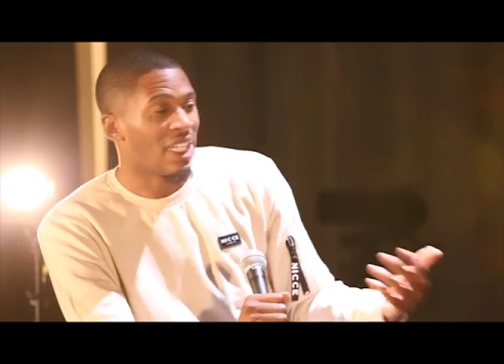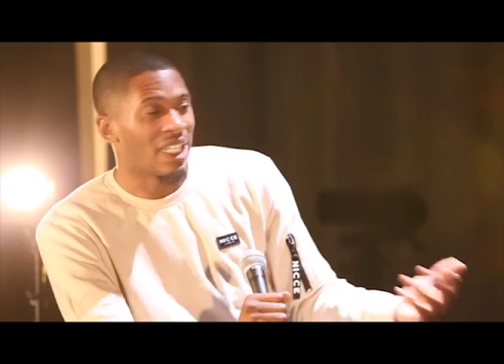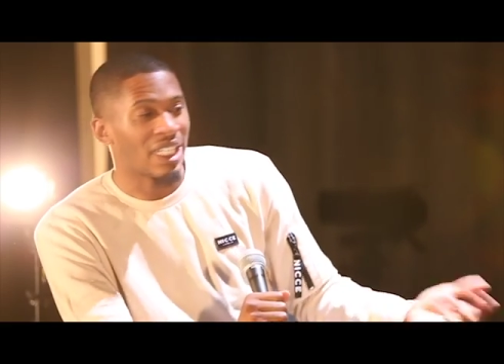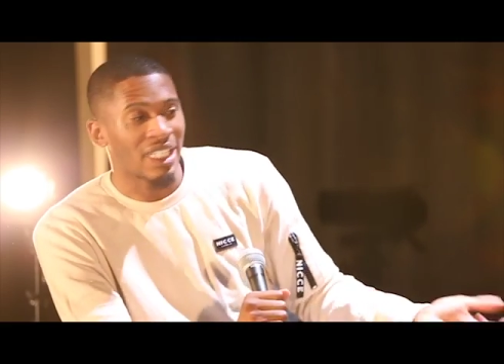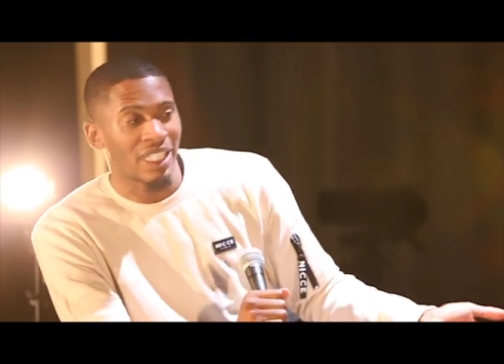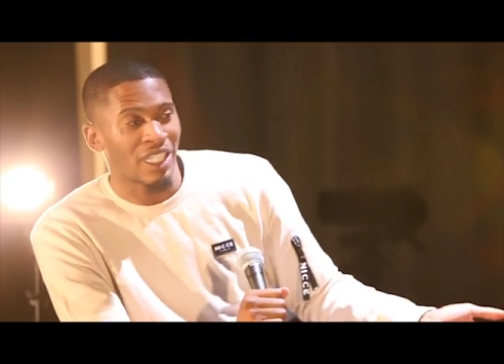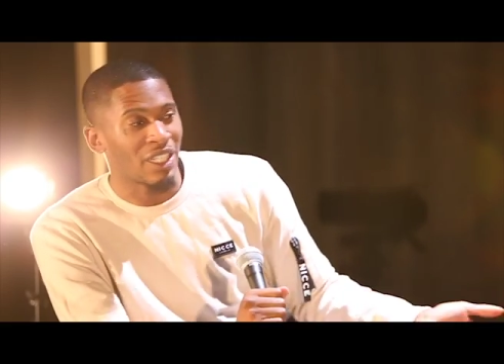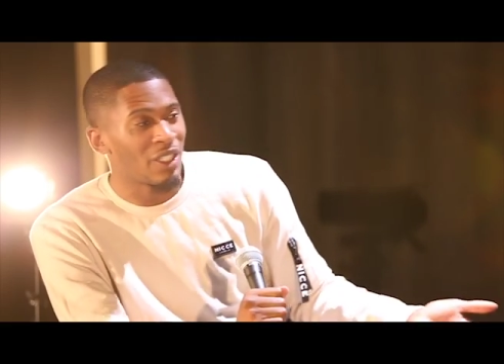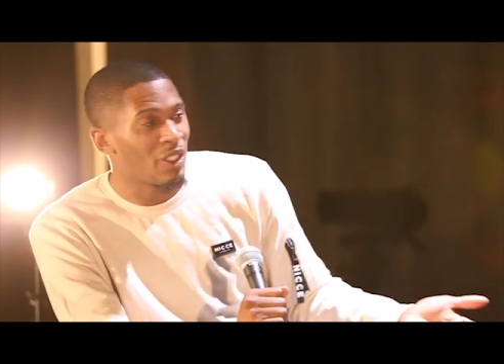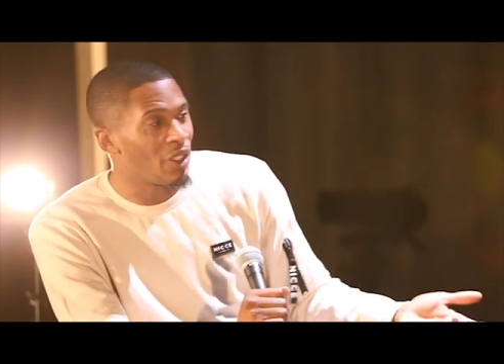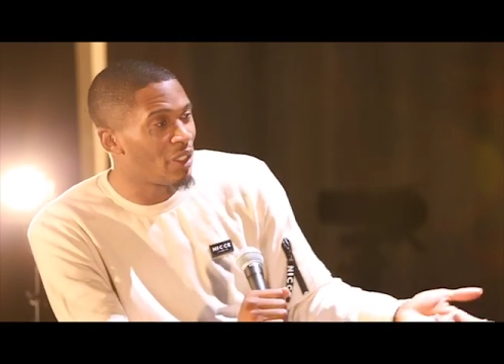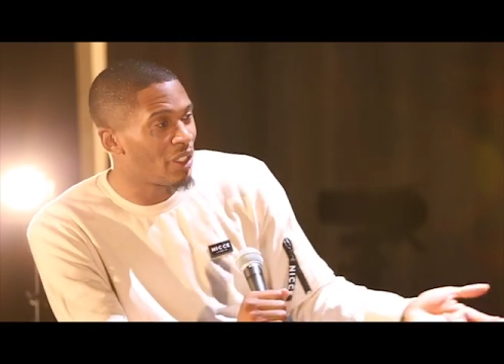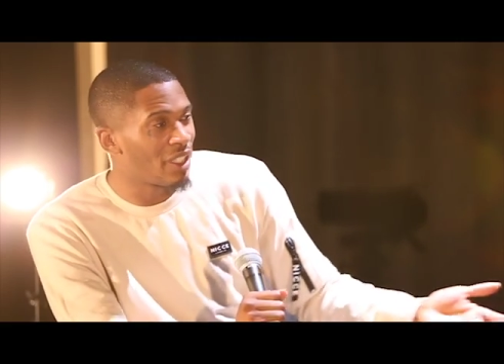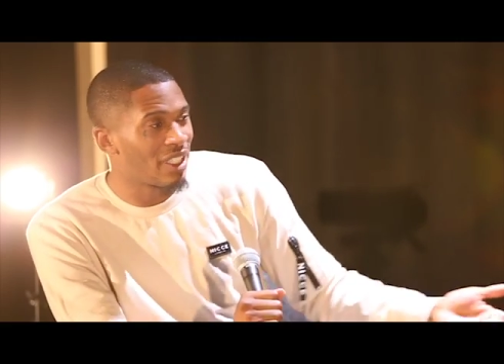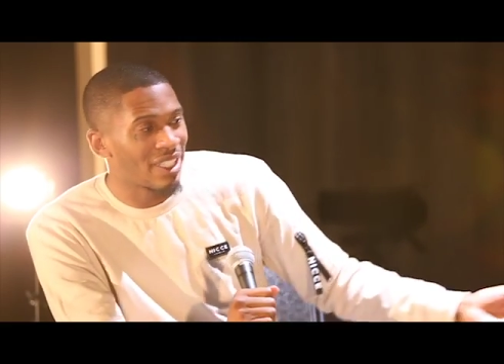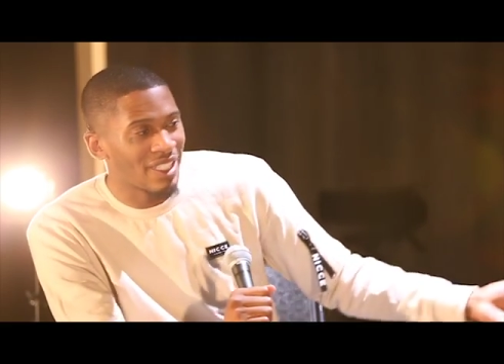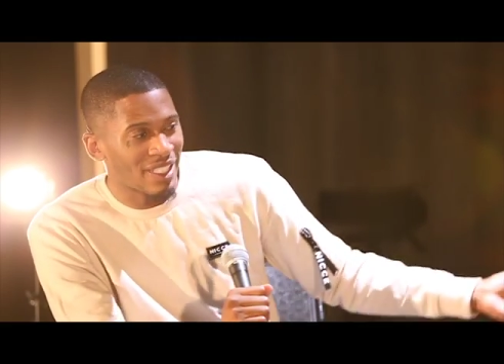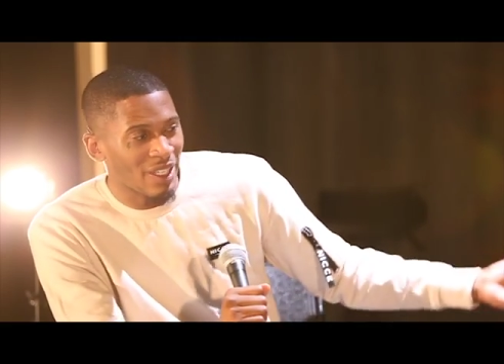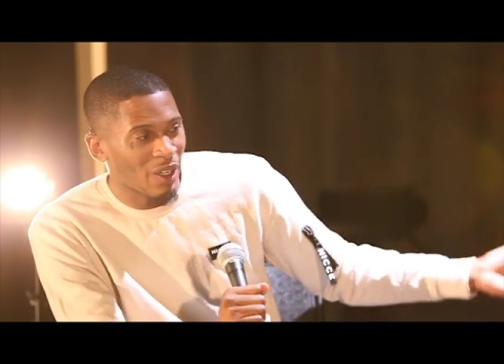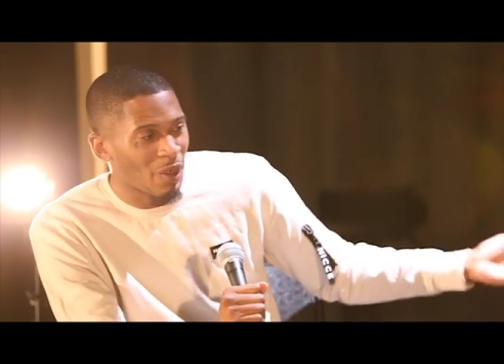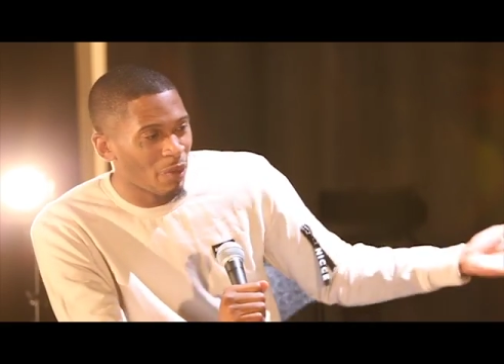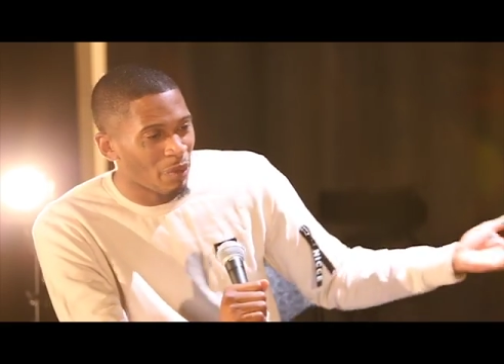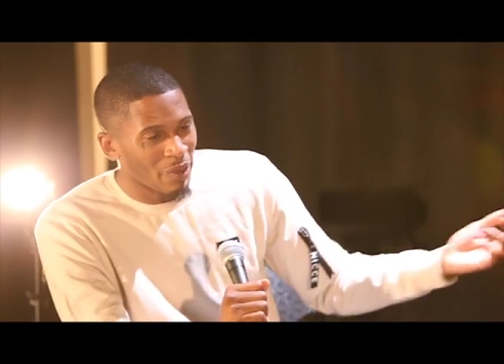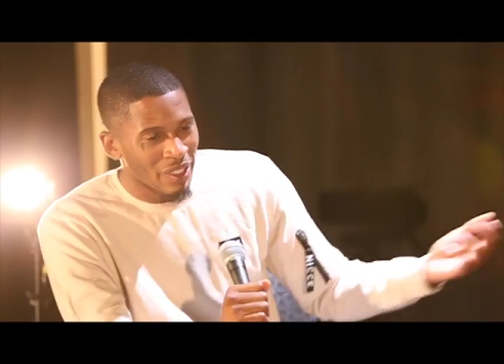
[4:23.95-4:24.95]
can you
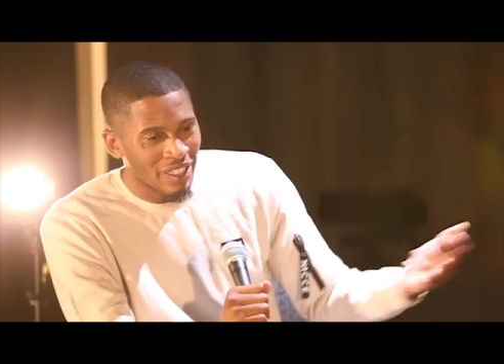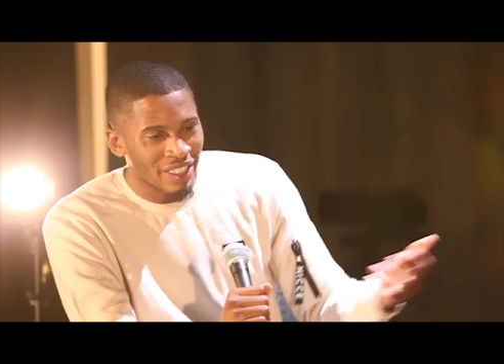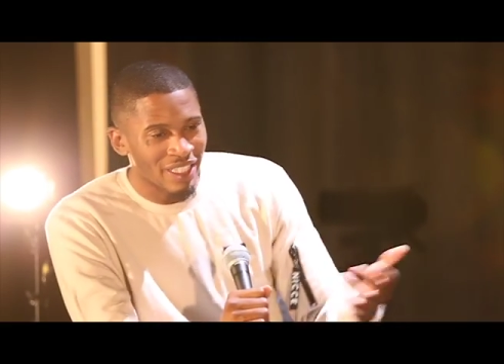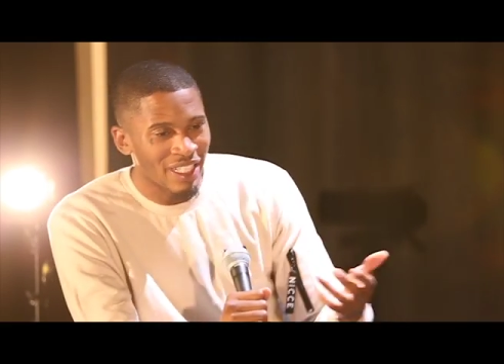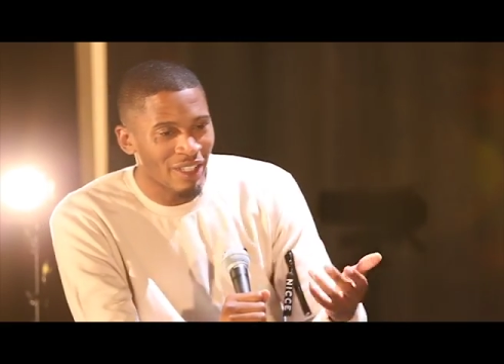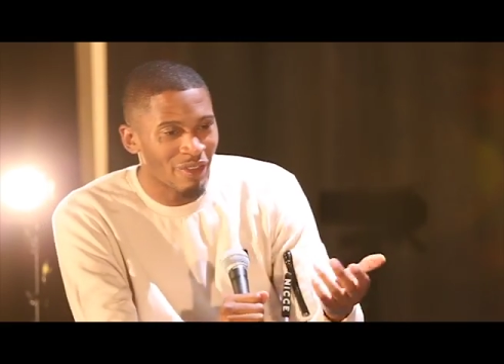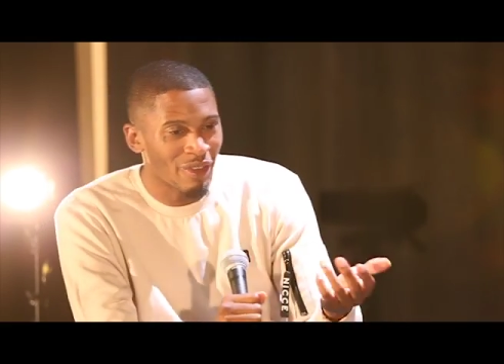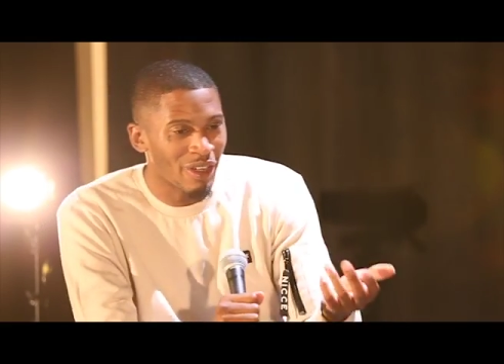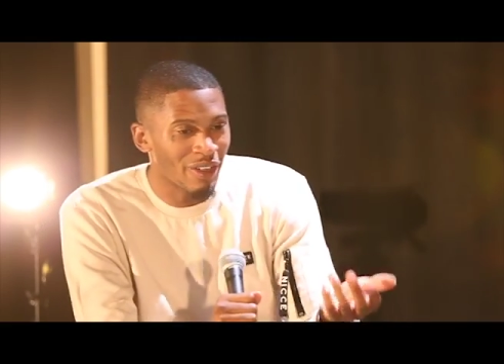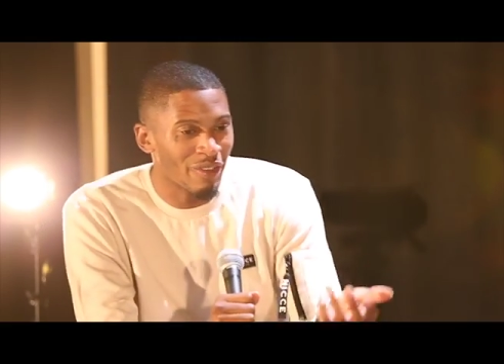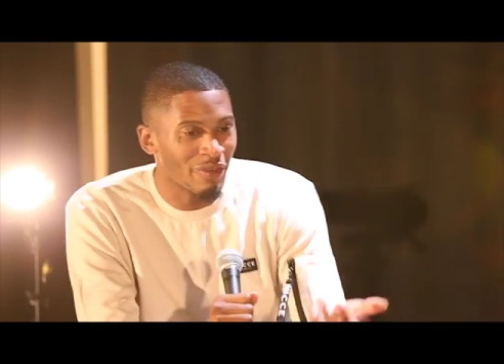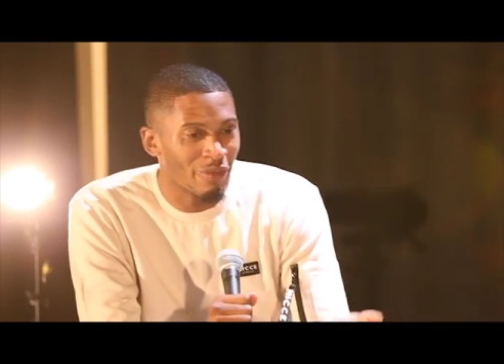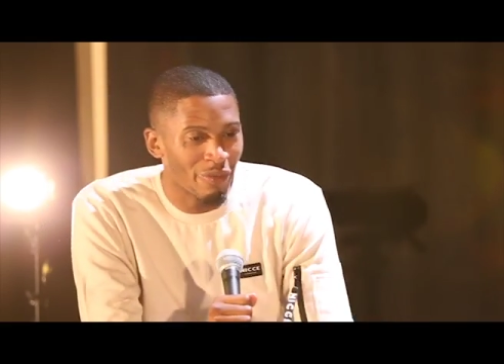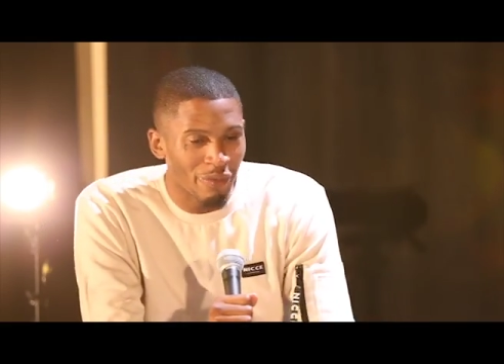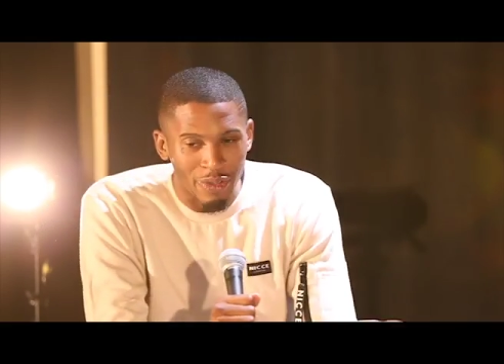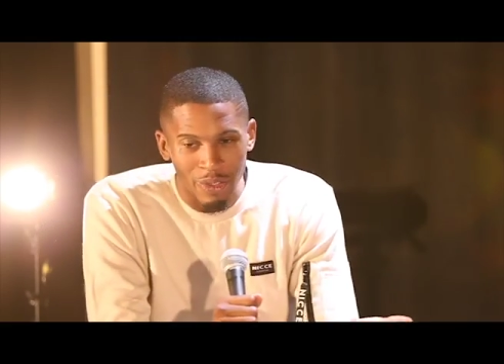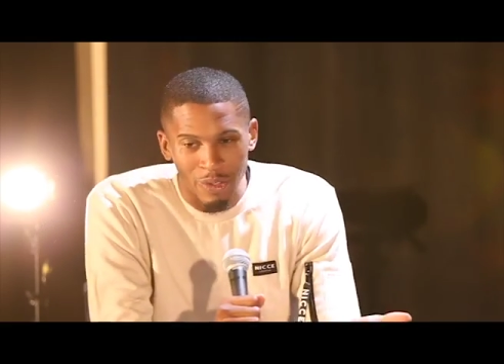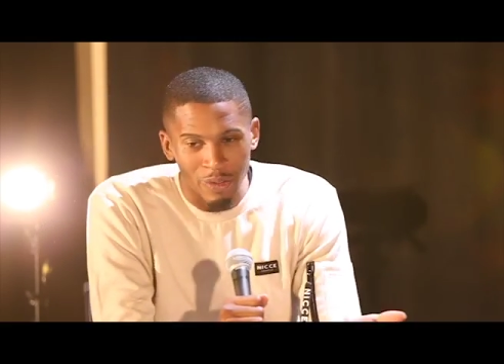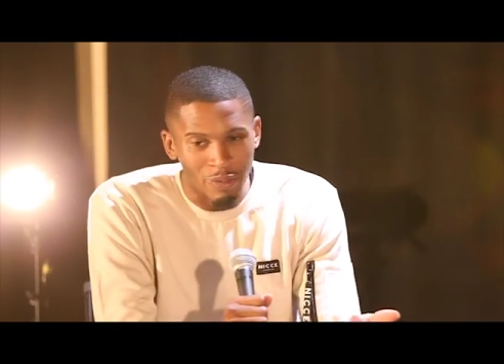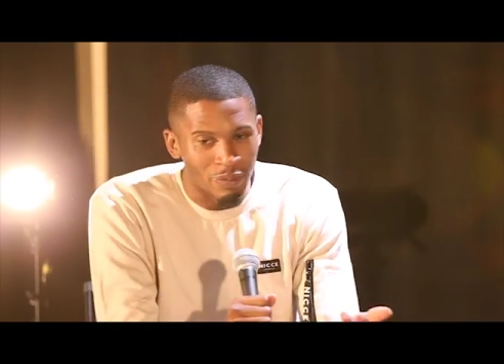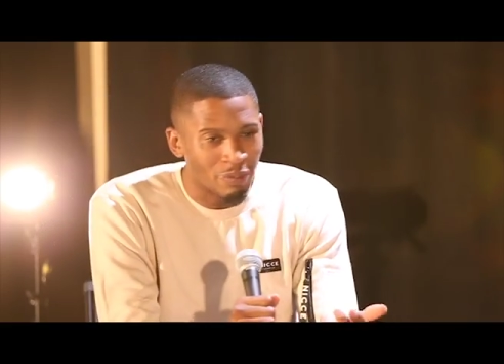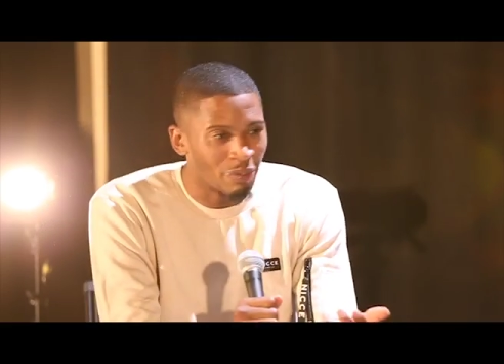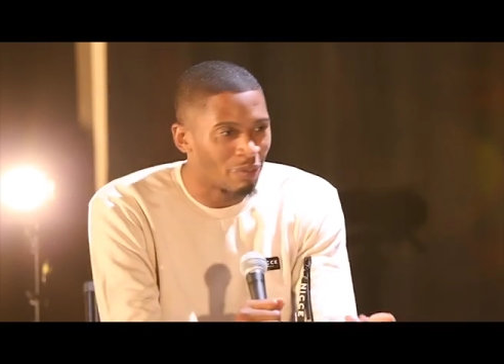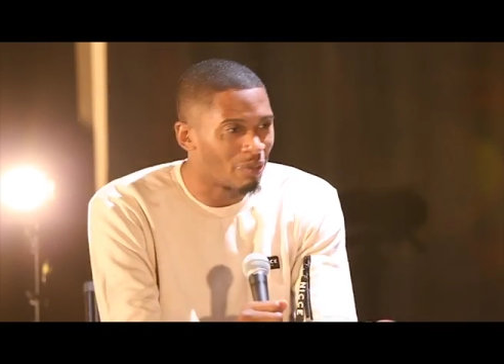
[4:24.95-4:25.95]
tell me another
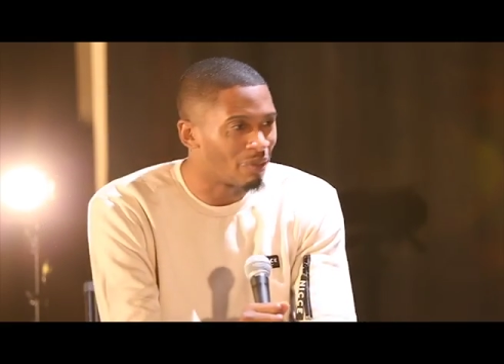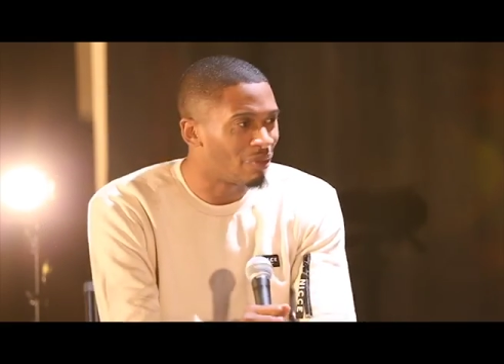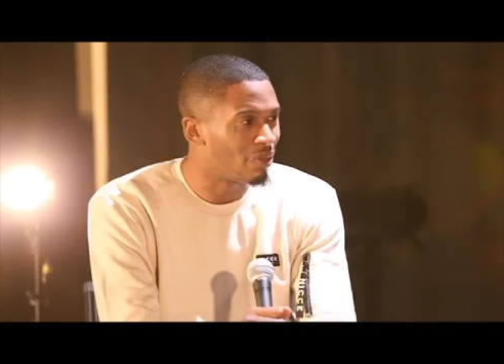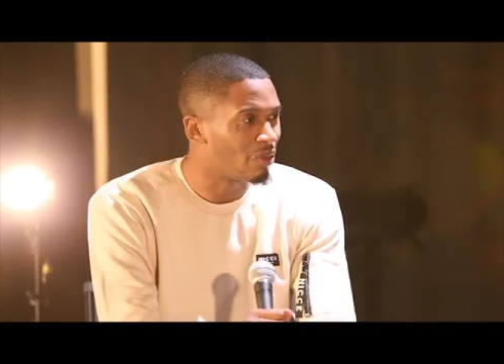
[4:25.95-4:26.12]
film